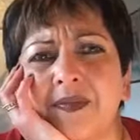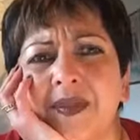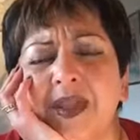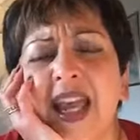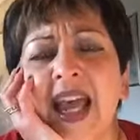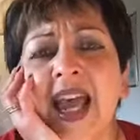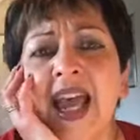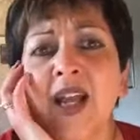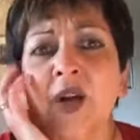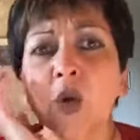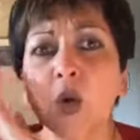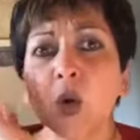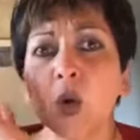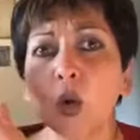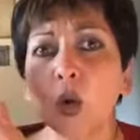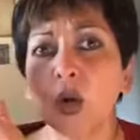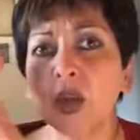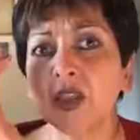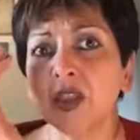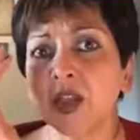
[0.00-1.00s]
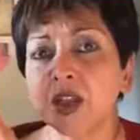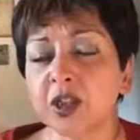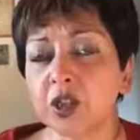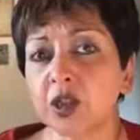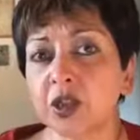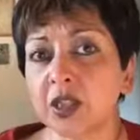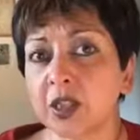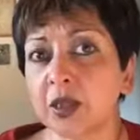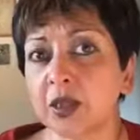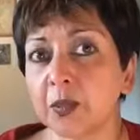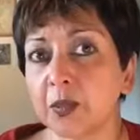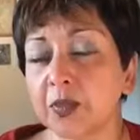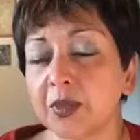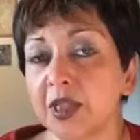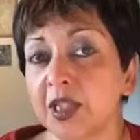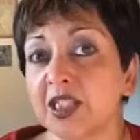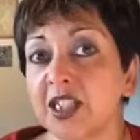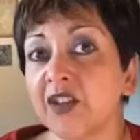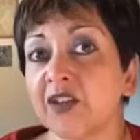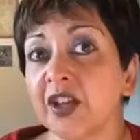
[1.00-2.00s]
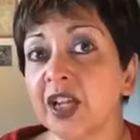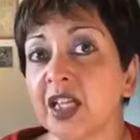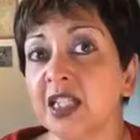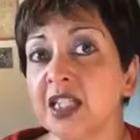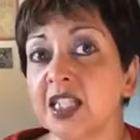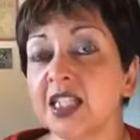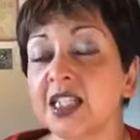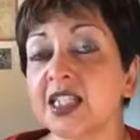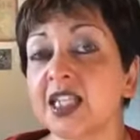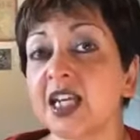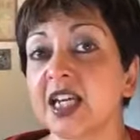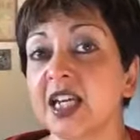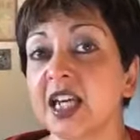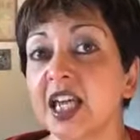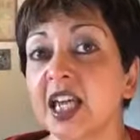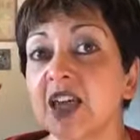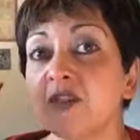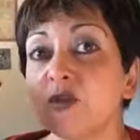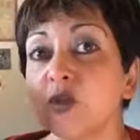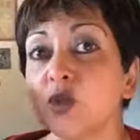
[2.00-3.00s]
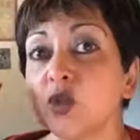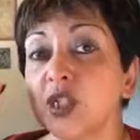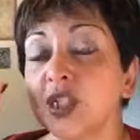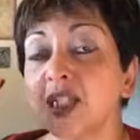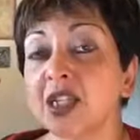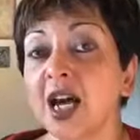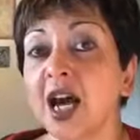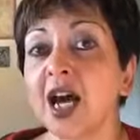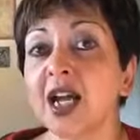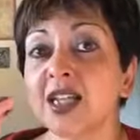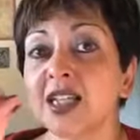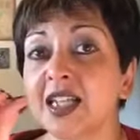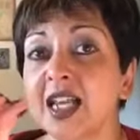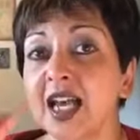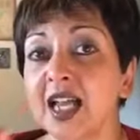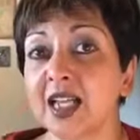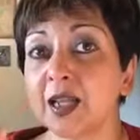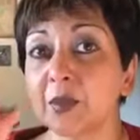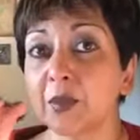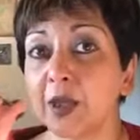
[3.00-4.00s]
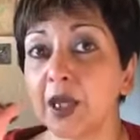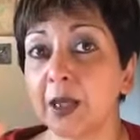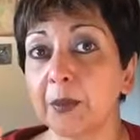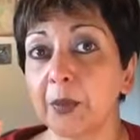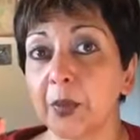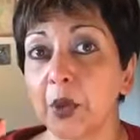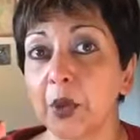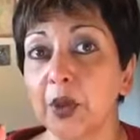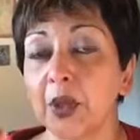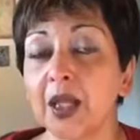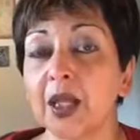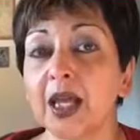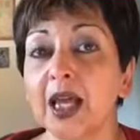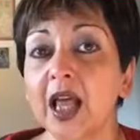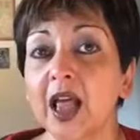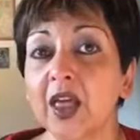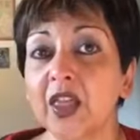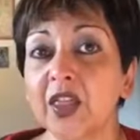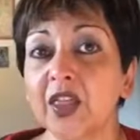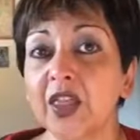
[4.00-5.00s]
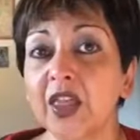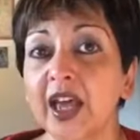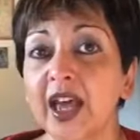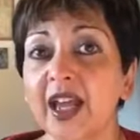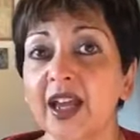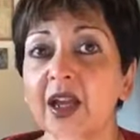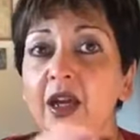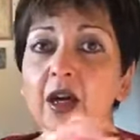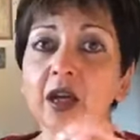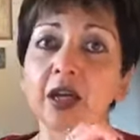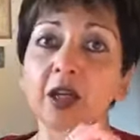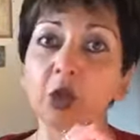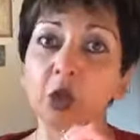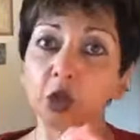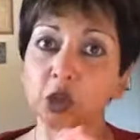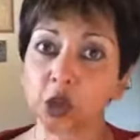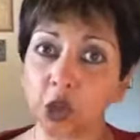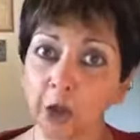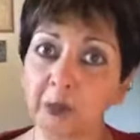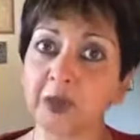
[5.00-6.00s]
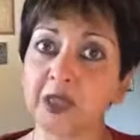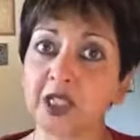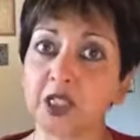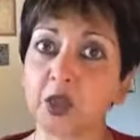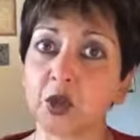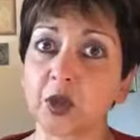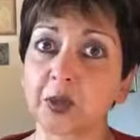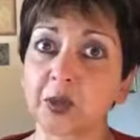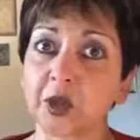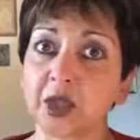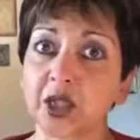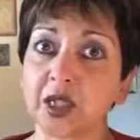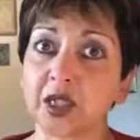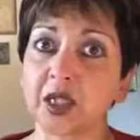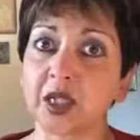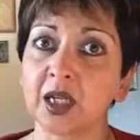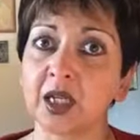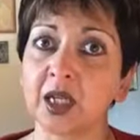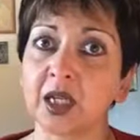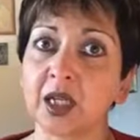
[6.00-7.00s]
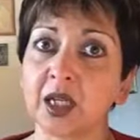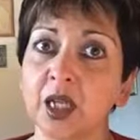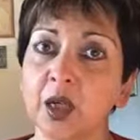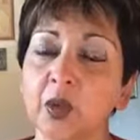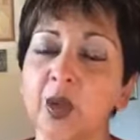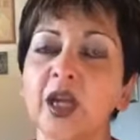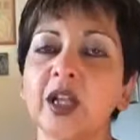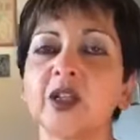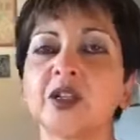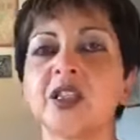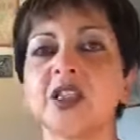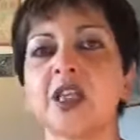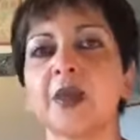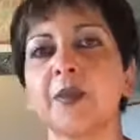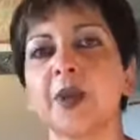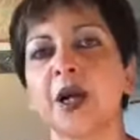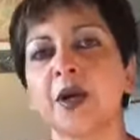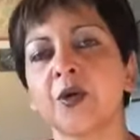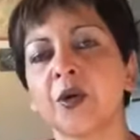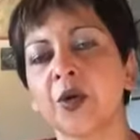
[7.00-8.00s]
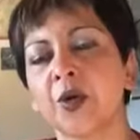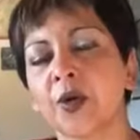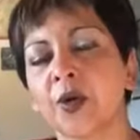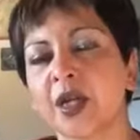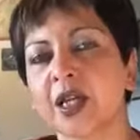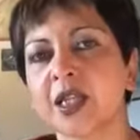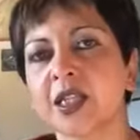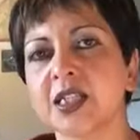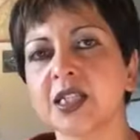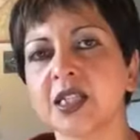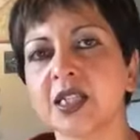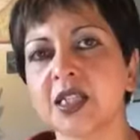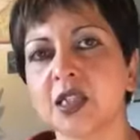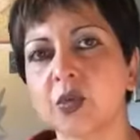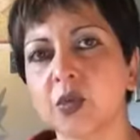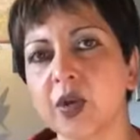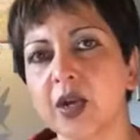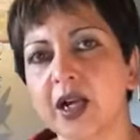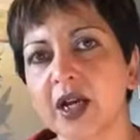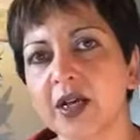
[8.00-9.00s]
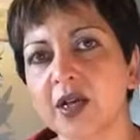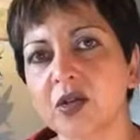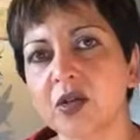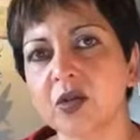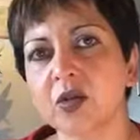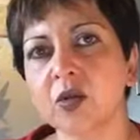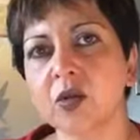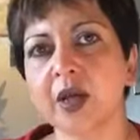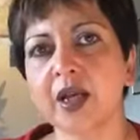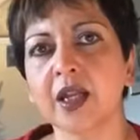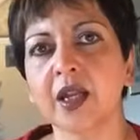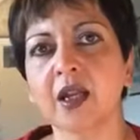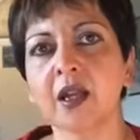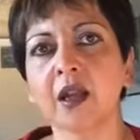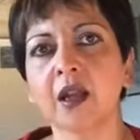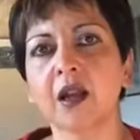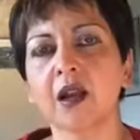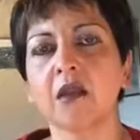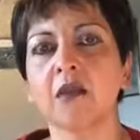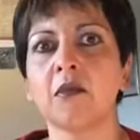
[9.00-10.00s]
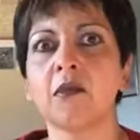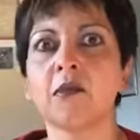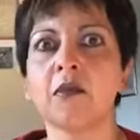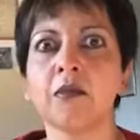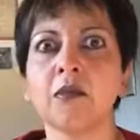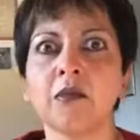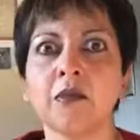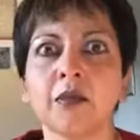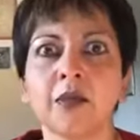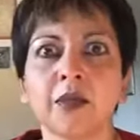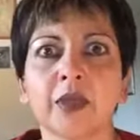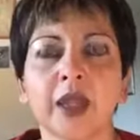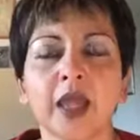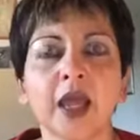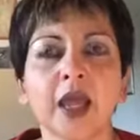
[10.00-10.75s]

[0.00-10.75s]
And the difficulty is here, if you start telling people that your job description, well, you see, my role is, this is what I do, and